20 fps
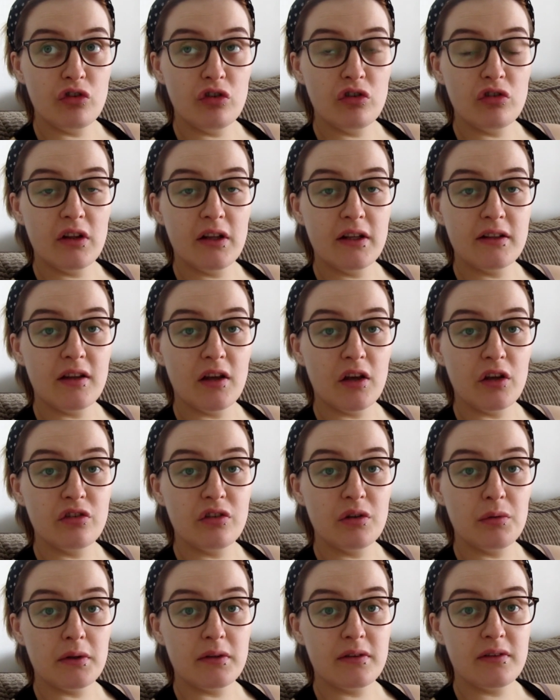Usually it
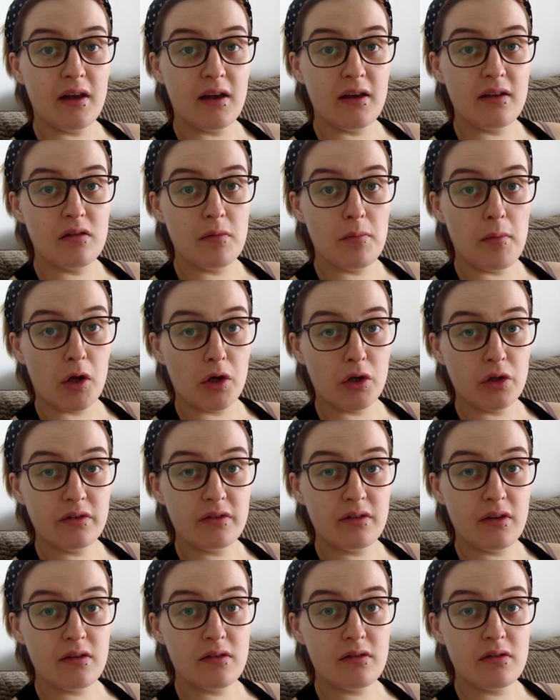tells you what size the
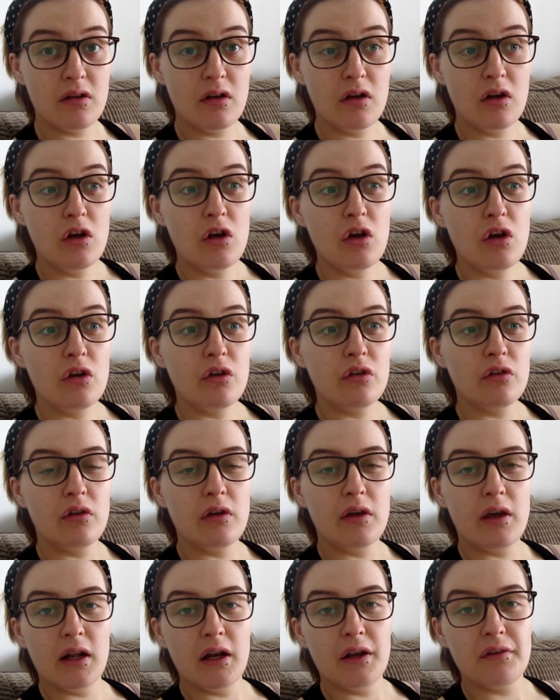models is so
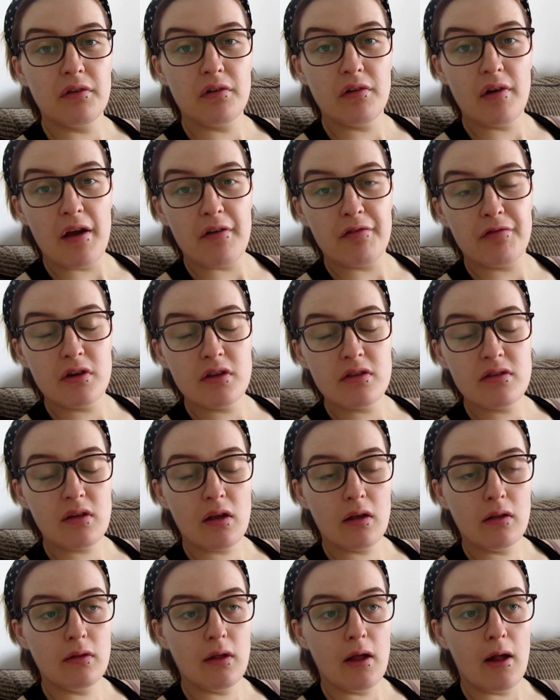you can have a reference
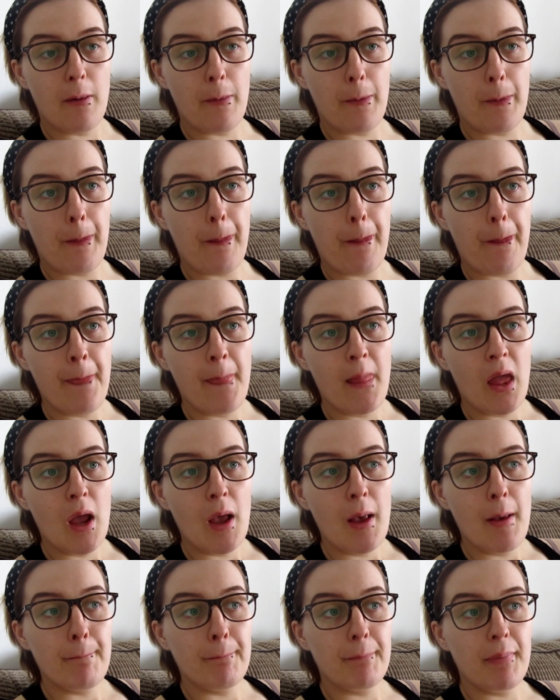and then
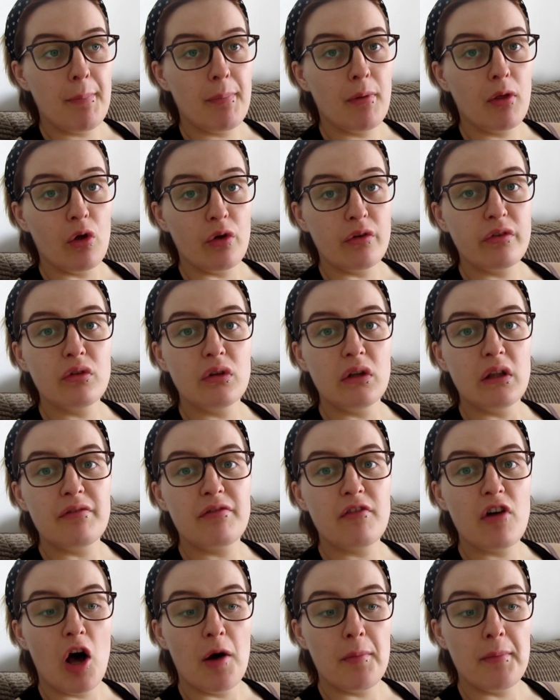people also
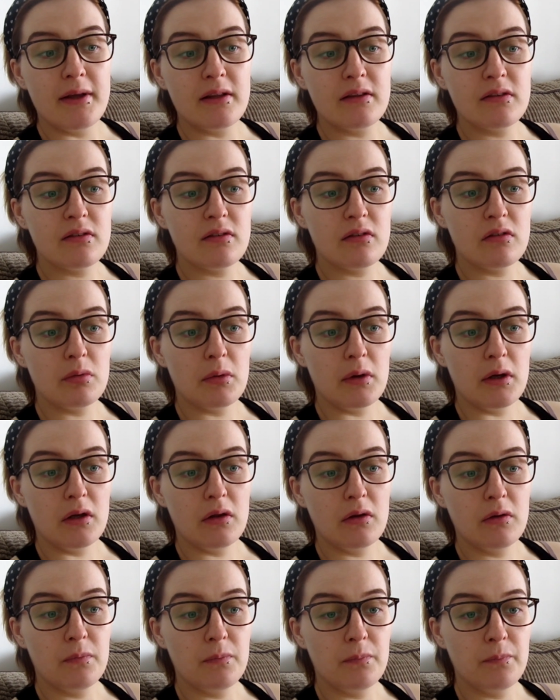leave comments as
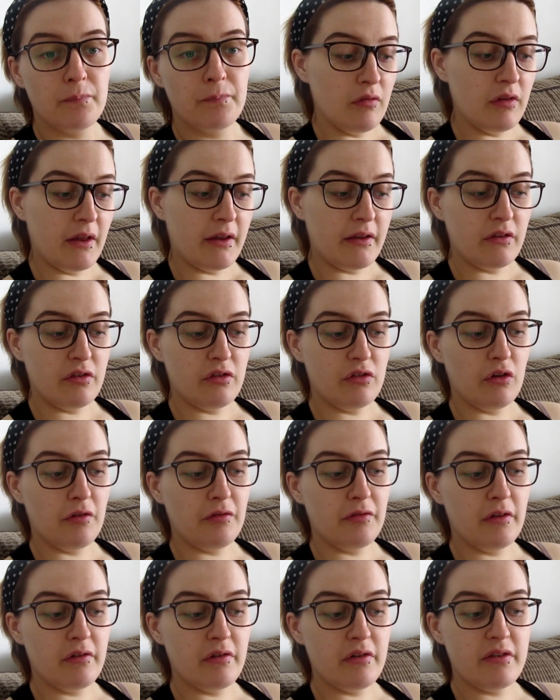well of like the
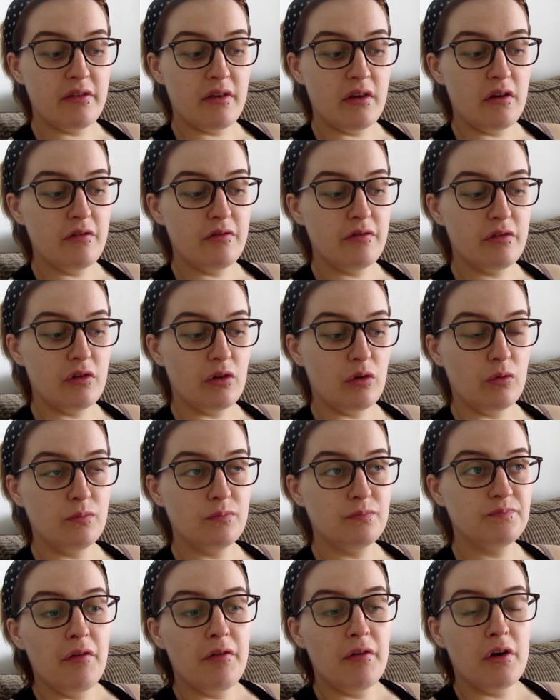stuff they receive so
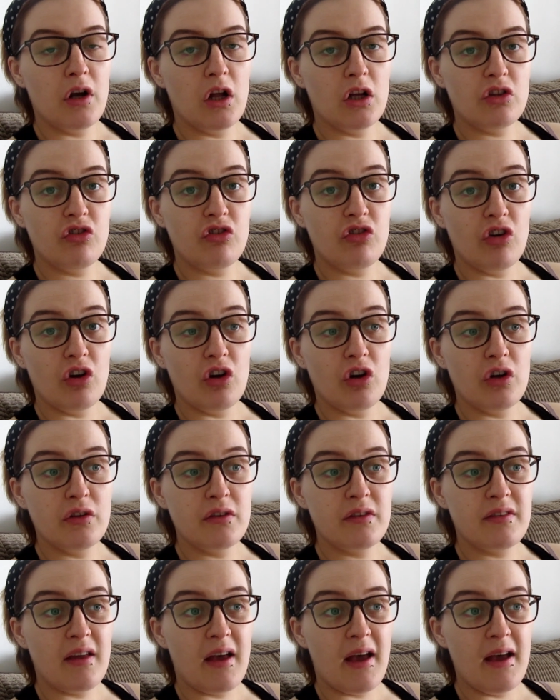if you're not sure
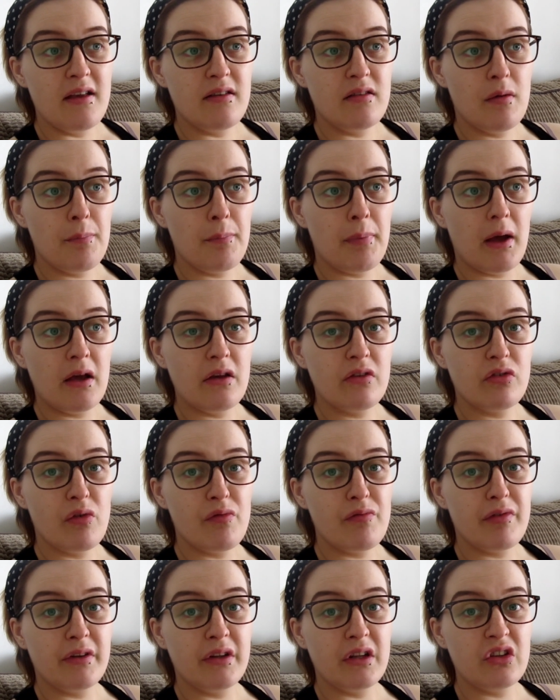on size and buy
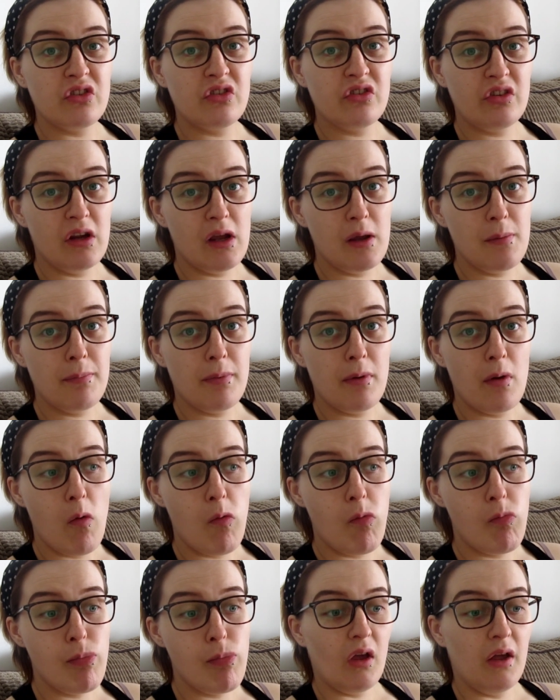something that's cheap
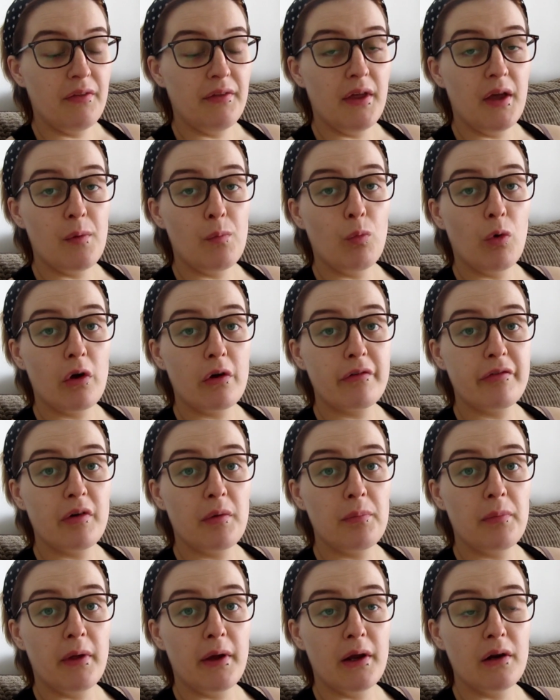and then work
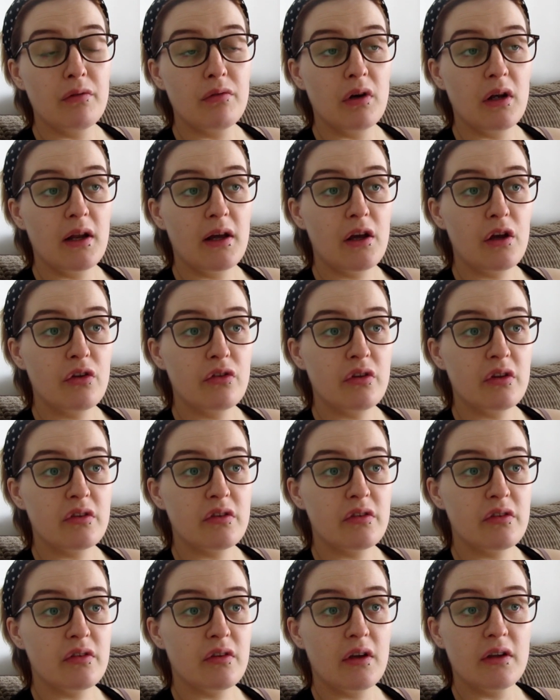from there really because
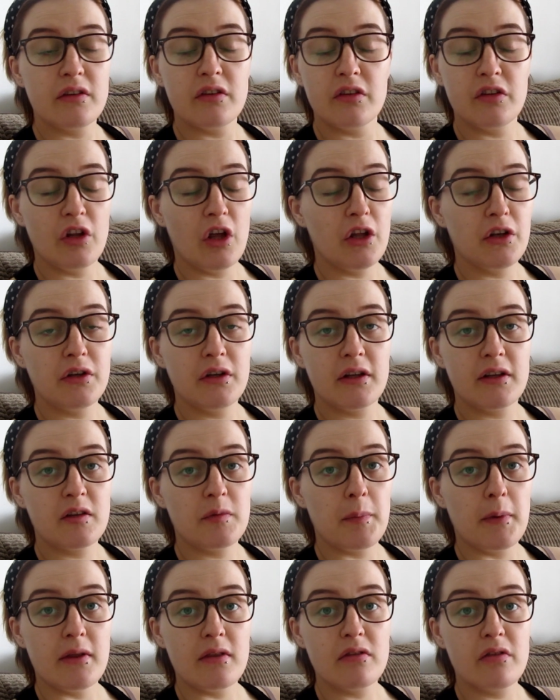it's it's not an
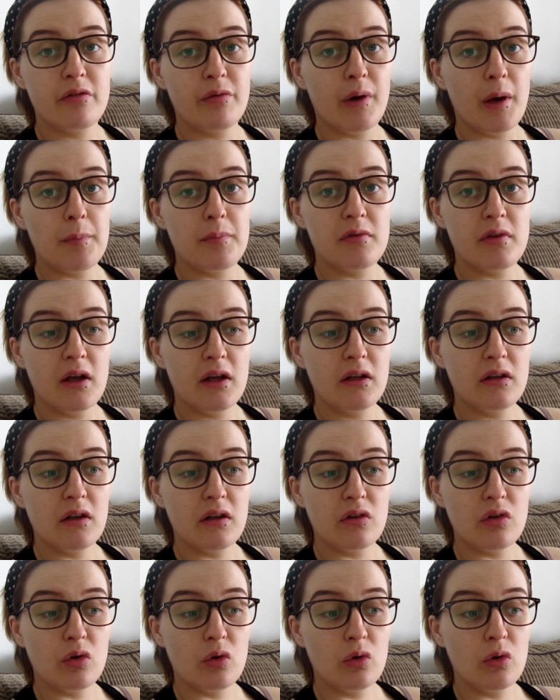expensive website
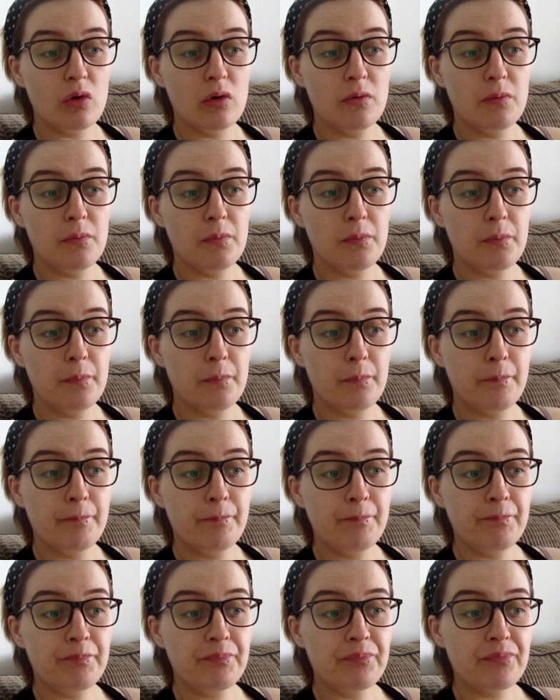at all
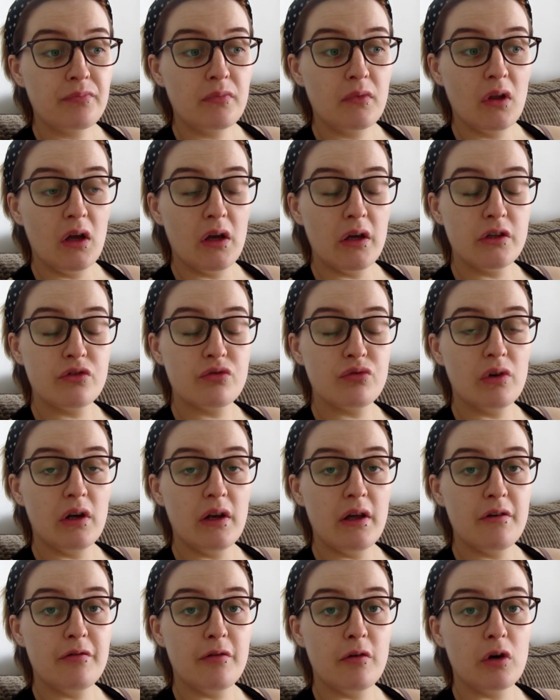it's
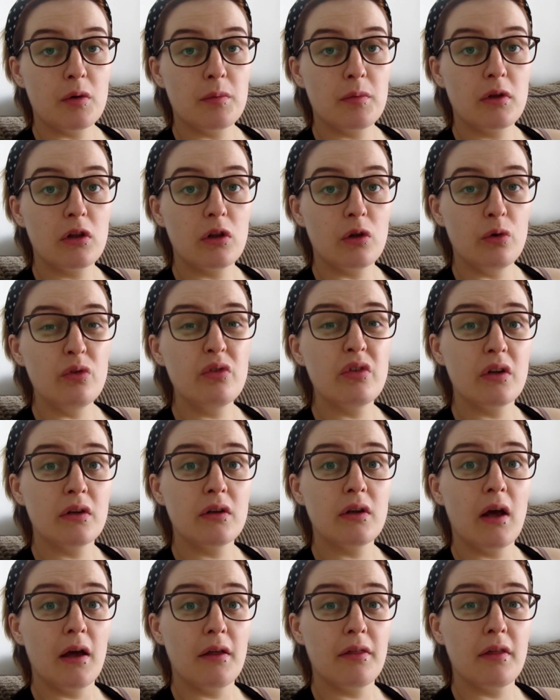really affordable clothes
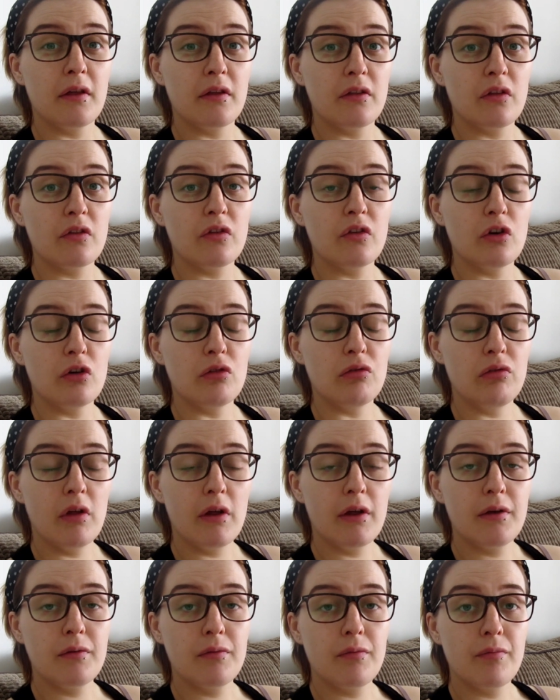and I think that they're
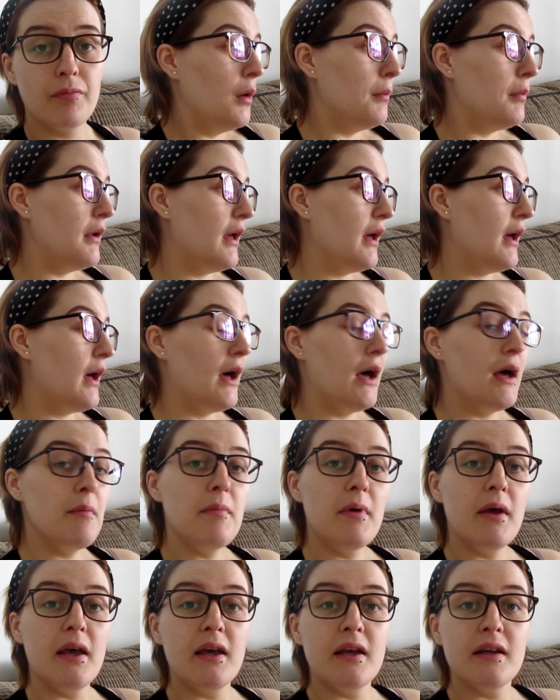lovely. But yeah, I
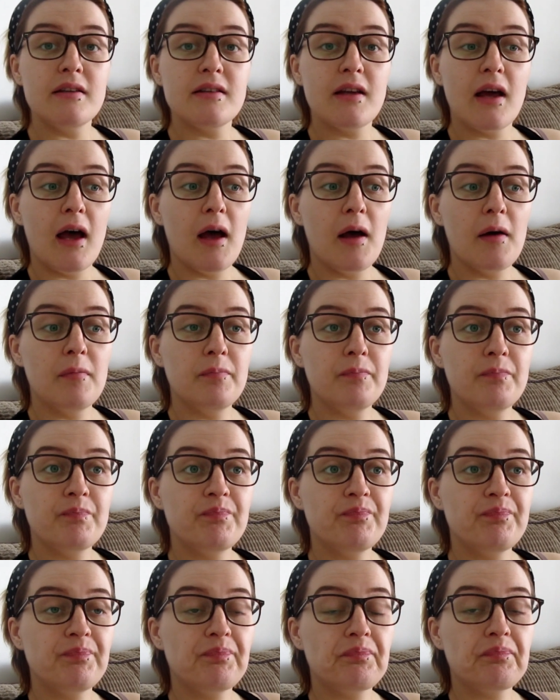made
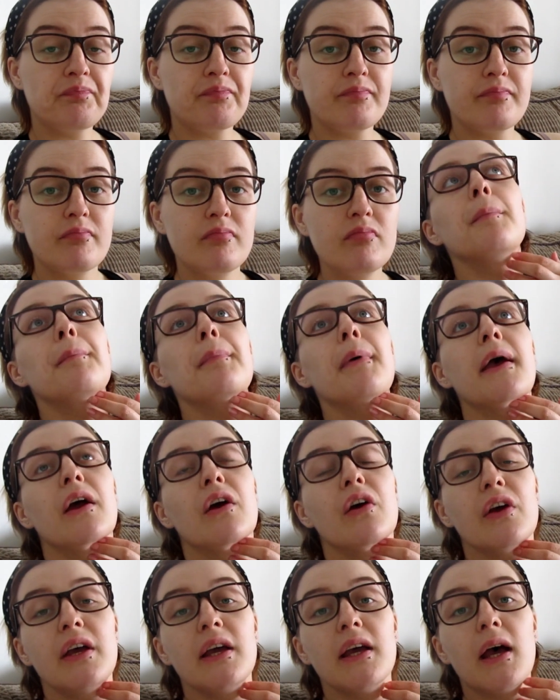um, a
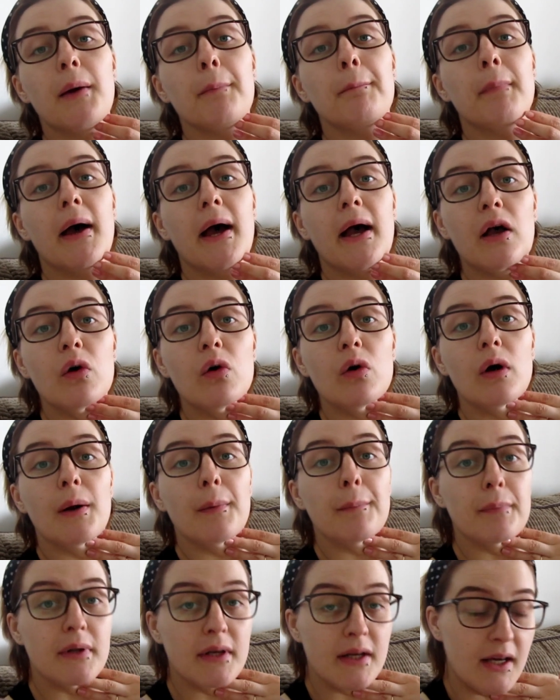berry, a mango
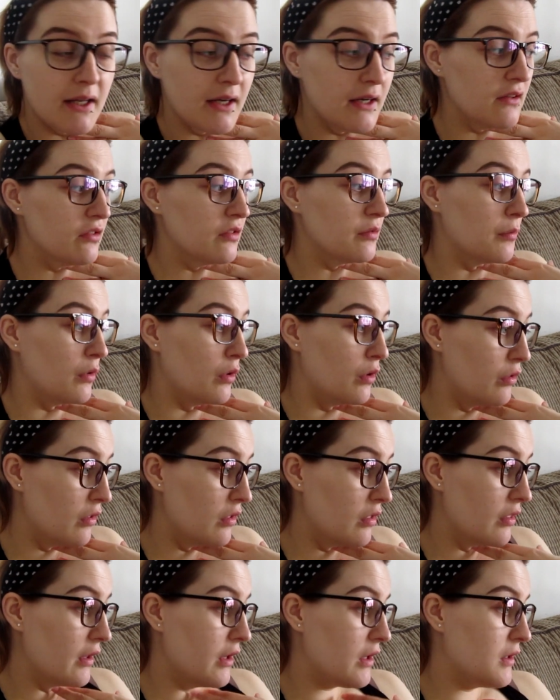and banana
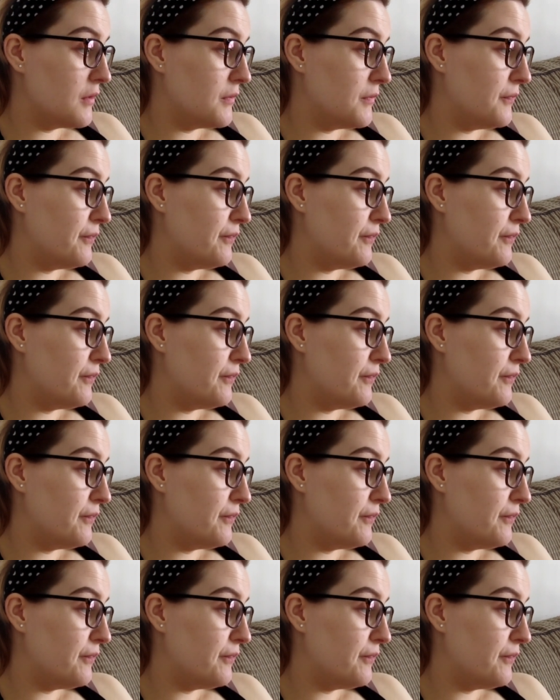smoothie there.